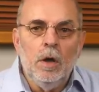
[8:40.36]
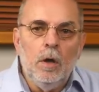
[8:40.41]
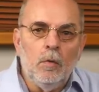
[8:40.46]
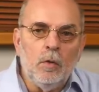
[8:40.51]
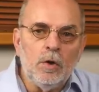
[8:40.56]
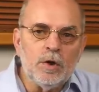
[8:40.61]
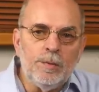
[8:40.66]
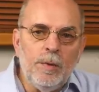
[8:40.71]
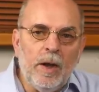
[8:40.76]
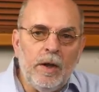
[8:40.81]

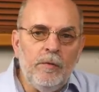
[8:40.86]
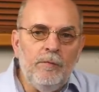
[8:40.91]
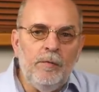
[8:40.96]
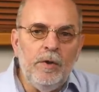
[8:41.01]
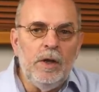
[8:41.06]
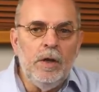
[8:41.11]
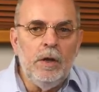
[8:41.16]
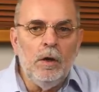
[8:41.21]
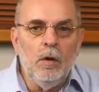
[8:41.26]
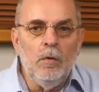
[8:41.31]
Watch my
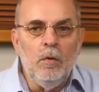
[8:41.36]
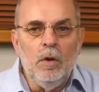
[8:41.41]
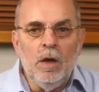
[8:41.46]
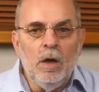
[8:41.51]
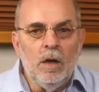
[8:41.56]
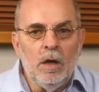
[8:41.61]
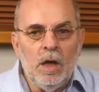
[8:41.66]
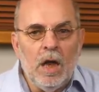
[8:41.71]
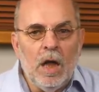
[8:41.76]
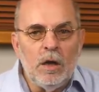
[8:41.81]
video
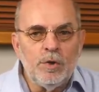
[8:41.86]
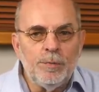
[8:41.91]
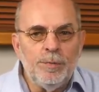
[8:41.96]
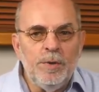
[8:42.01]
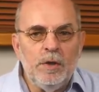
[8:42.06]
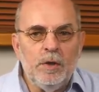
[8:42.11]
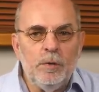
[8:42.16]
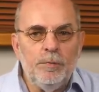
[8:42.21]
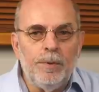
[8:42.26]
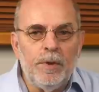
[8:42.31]

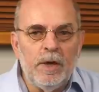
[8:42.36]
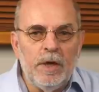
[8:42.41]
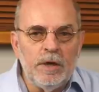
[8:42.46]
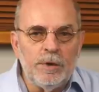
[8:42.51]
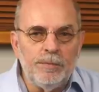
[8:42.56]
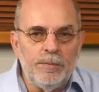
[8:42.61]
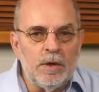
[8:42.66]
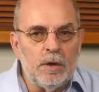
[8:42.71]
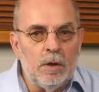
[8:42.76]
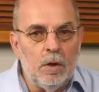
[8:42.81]
Loudspeaker
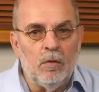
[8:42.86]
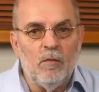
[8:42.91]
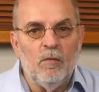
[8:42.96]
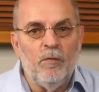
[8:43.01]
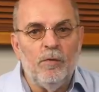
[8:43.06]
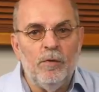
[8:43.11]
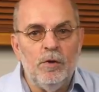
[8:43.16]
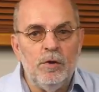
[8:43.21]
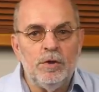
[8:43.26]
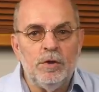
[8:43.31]
Placement Long
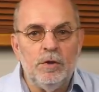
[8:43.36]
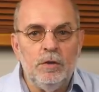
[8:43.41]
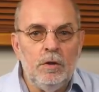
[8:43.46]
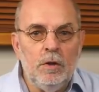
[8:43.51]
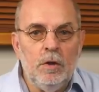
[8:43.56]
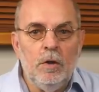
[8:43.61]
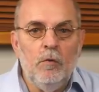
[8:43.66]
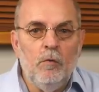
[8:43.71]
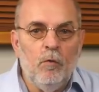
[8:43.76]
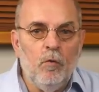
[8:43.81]
Version
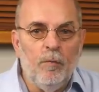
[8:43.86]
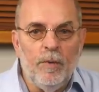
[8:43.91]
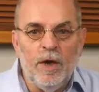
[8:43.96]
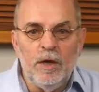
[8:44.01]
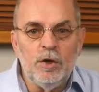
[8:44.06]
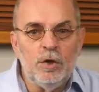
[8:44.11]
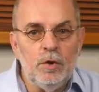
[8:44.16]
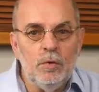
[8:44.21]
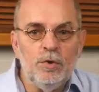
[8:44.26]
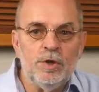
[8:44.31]
for my
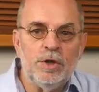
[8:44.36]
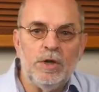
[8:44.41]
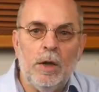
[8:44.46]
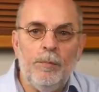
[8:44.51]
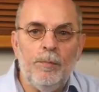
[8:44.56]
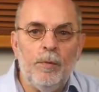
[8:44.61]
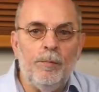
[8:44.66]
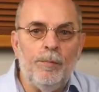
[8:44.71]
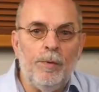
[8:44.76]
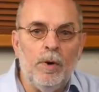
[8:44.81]

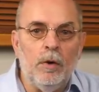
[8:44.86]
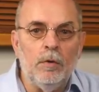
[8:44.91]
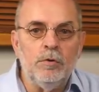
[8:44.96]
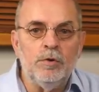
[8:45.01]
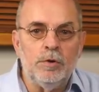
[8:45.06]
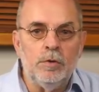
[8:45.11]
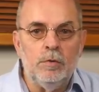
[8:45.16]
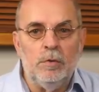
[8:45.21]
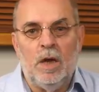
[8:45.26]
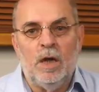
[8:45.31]
two-step
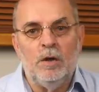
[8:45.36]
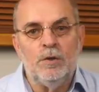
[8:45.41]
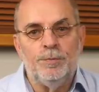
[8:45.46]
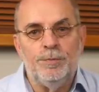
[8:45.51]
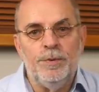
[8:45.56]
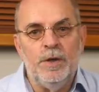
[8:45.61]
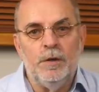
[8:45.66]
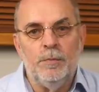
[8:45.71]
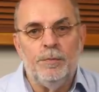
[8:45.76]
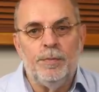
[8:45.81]
approach to
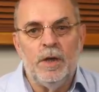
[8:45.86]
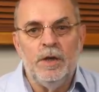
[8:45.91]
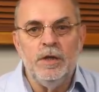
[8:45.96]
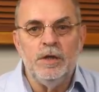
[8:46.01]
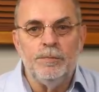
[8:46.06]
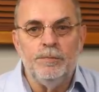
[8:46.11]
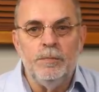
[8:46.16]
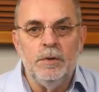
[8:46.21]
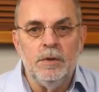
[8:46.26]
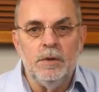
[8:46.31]
loudspeaker
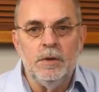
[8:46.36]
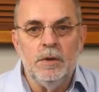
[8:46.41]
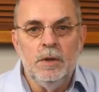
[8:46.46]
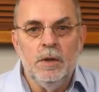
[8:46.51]
placement.